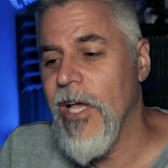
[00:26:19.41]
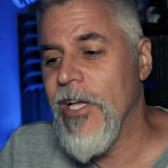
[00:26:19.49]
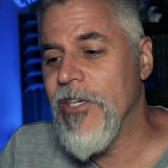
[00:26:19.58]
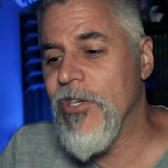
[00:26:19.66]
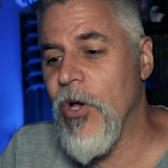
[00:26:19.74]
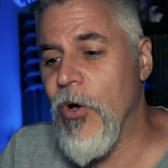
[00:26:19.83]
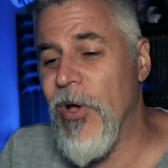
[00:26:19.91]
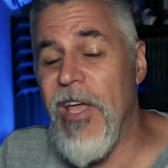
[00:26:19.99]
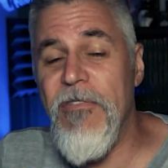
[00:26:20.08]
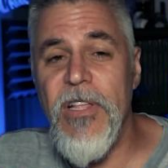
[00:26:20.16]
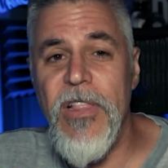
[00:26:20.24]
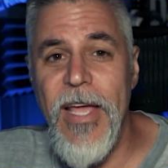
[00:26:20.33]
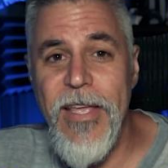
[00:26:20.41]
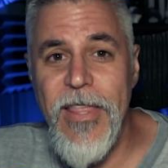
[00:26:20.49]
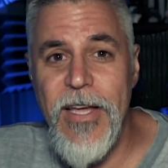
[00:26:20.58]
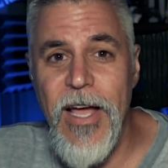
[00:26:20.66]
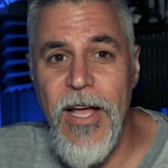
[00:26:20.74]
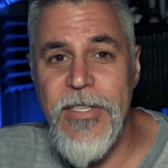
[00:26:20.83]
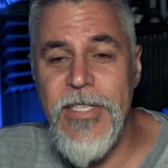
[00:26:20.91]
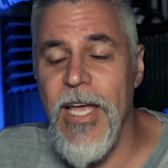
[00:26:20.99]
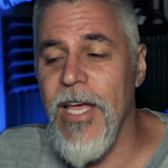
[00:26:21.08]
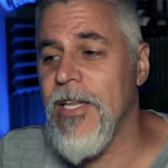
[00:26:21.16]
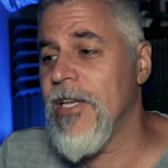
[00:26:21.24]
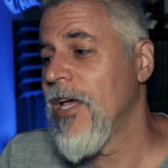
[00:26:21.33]
So if you like the
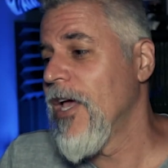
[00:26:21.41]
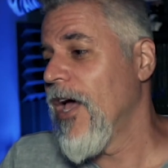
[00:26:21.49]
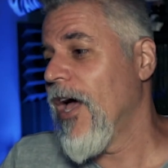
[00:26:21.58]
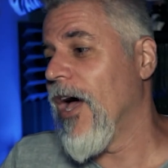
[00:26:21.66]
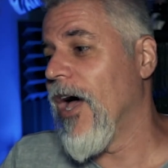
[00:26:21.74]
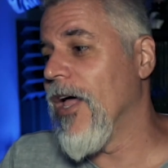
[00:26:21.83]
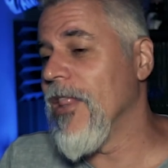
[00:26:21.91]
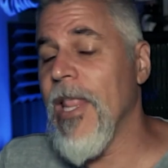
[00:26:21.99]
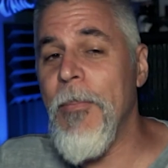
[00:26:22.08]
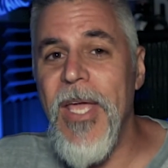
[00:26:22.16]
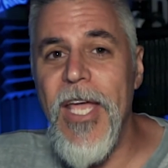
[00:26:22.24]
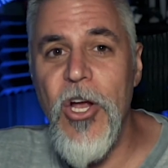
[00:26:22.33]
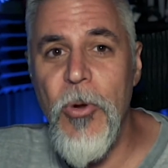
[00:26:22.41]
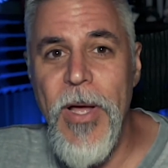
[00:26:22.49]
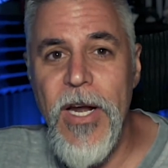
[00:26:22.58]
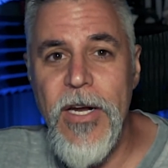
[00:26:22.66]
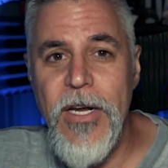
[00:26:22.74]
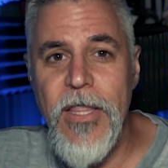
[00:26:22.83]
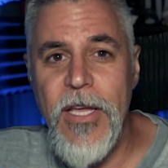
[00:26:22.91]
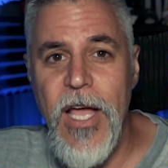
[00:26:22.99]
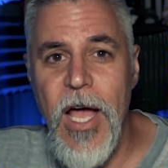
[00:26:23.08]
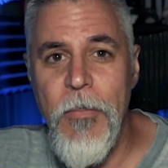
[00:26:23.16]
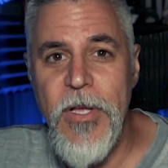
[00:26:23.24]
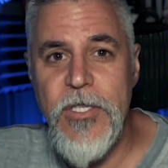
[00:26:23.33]
content, let me hear about it in the
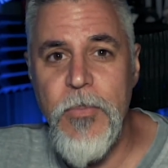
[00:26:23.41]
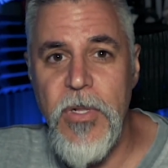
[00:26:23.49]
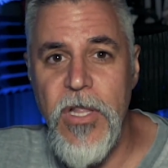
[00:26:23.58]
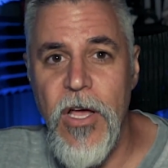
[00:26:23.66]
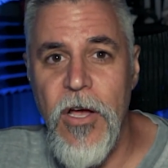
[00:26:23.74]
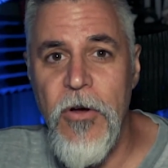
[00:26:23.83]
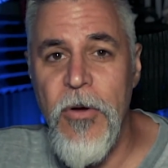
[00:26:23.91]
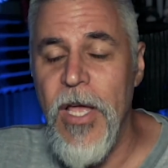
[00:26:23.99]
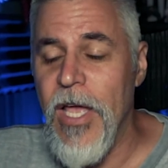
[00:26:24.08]
comments below.